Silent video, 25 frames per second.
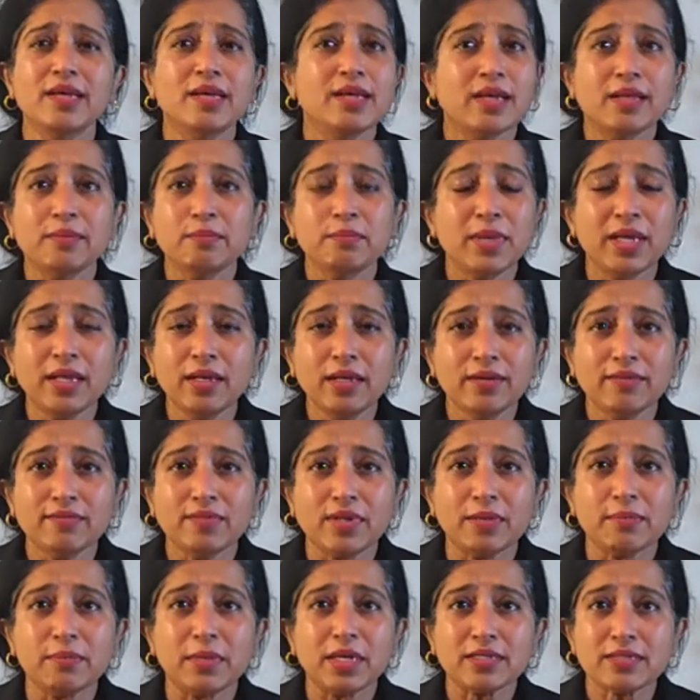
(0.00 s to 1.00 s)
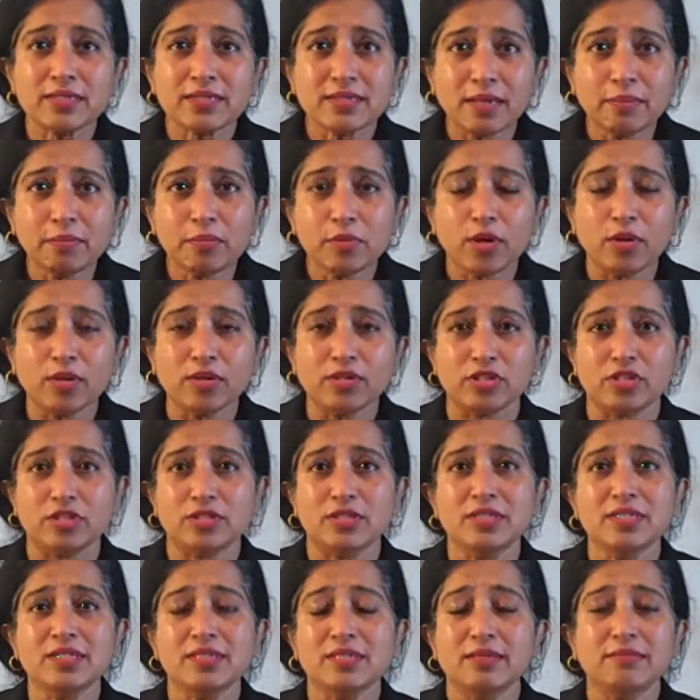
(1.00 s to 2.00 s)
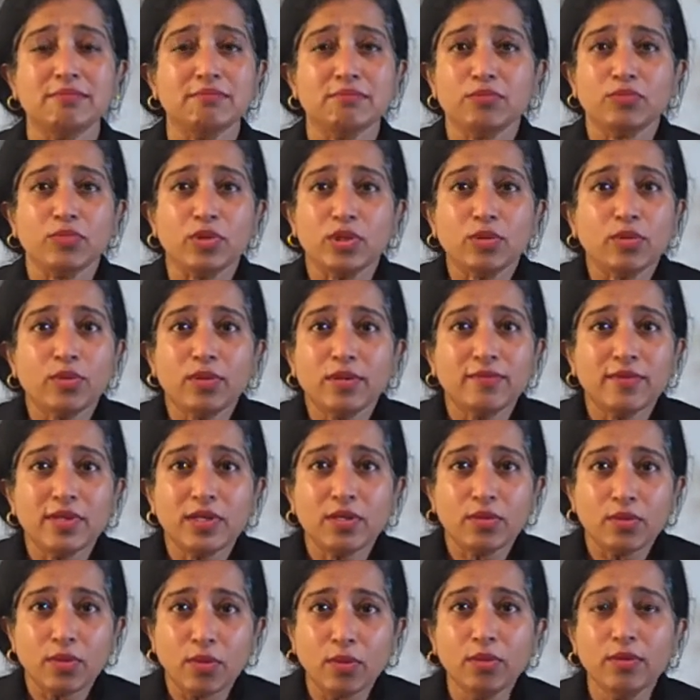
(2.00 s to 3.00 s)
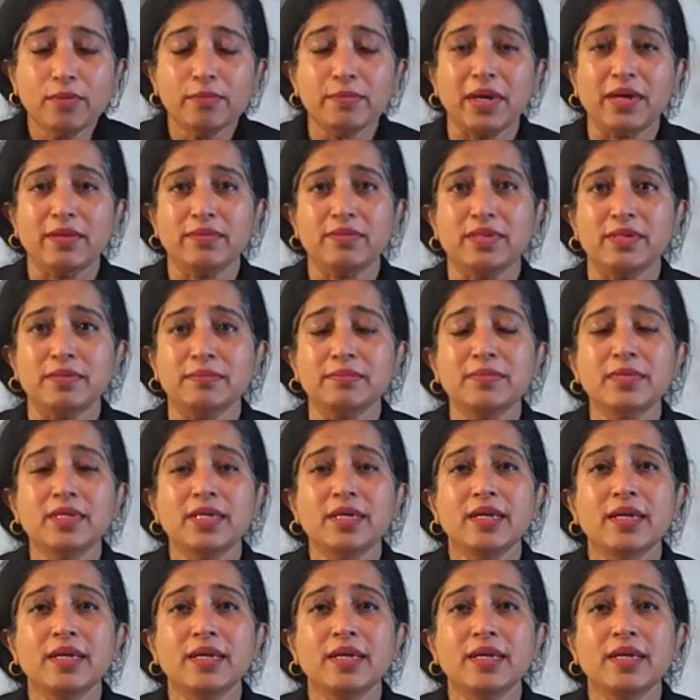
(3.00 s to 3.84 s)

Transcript: and many of them are subconscious, and we don't even know about them,